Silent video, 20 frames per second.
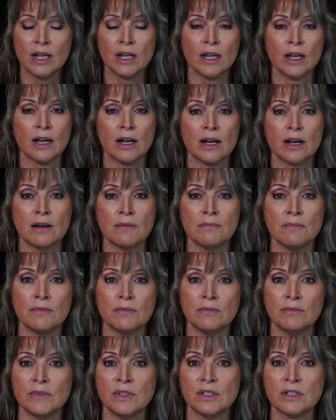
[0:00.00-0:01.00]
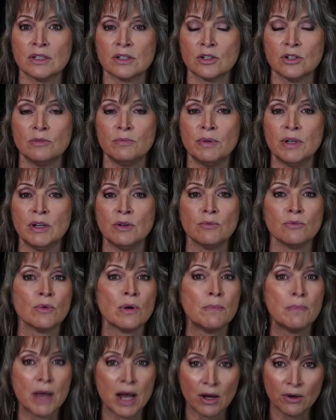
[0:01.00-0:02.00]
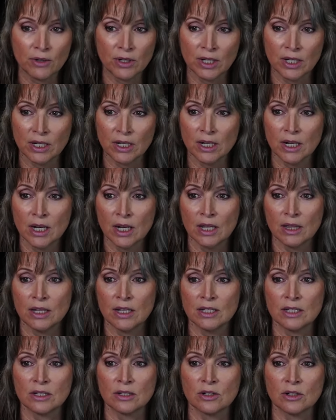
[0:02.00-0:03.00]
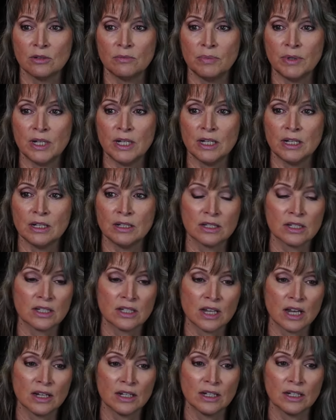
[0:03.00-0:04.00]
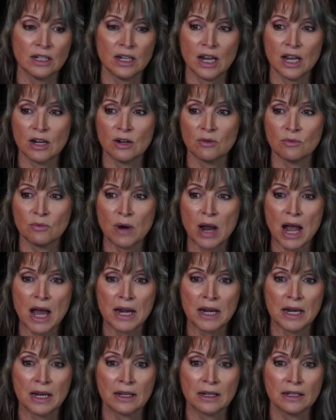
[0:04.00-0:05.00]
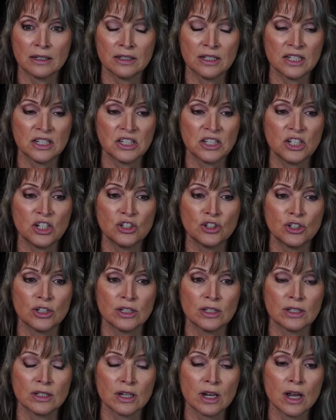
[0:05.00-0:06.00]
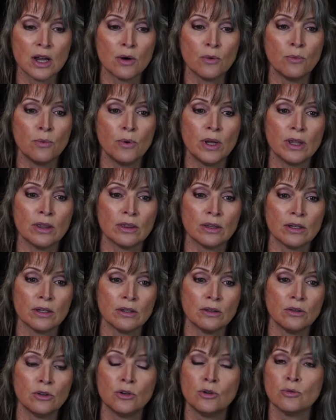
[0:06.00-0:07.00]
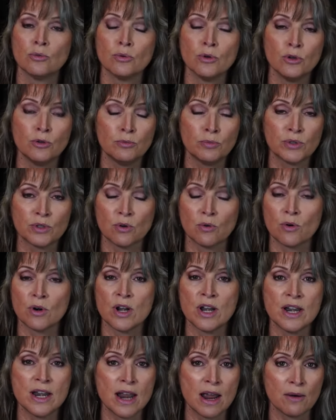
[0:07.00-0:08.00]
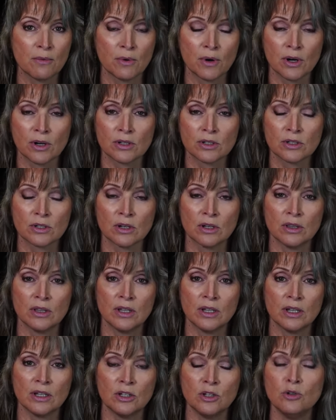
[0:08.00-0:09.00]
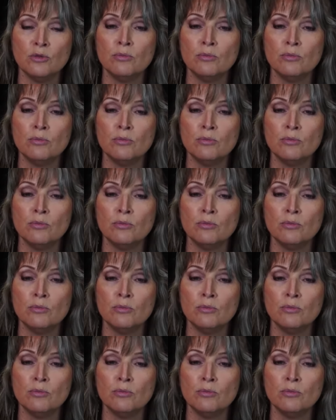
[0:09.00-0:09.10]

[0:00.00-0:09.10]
Um, this could be rebellion. This could be sudden and erratic decisions with groups or networks that you